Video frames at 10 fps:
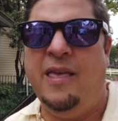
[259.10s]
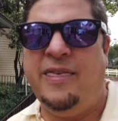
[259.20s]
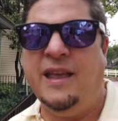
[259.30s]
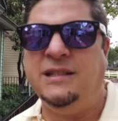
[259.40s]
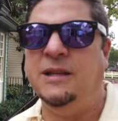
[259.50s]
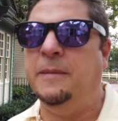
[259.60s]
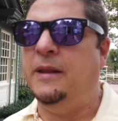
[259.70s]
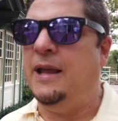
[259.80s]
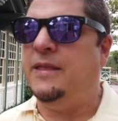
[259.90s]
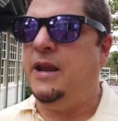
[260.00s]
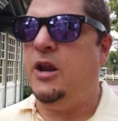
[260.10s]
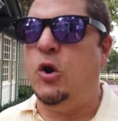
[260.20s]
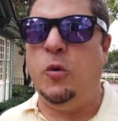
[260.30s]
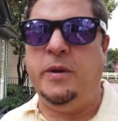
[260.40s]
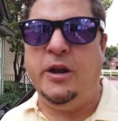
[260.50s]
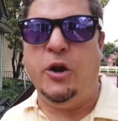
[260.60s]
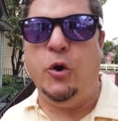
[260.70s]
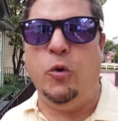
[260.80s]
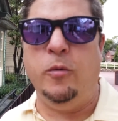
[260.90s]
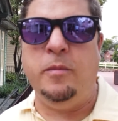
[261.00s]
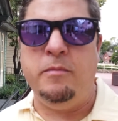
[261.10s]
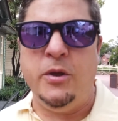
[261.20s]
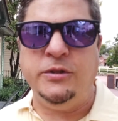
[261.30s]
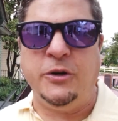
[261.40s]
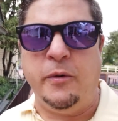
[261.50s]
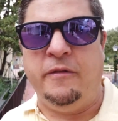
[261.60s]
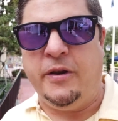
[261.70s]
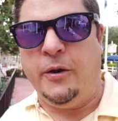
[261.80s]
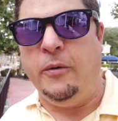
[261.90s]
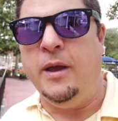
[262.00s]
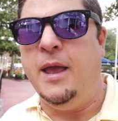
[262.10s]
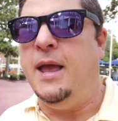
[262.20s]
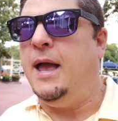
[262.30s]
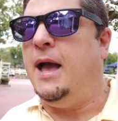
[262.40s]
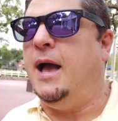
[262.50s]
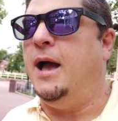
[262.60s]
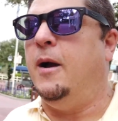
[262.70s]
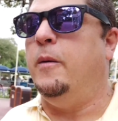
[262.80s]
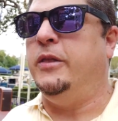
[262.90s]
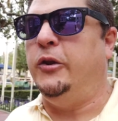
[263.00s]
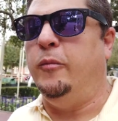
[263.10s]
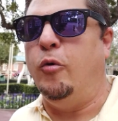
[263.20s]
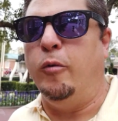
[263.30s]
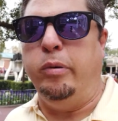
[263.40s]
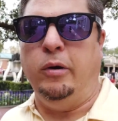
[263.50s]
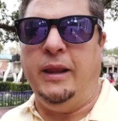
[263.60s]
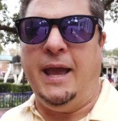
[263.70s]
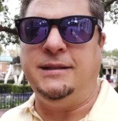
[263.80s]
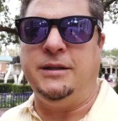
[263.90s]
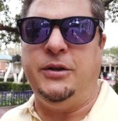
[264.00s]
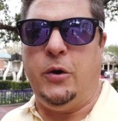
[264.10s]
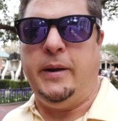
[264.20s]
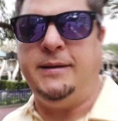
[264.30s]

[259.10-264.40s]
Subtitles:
Think something like the Hoop-Dee-Doo music review with a little more burlesque to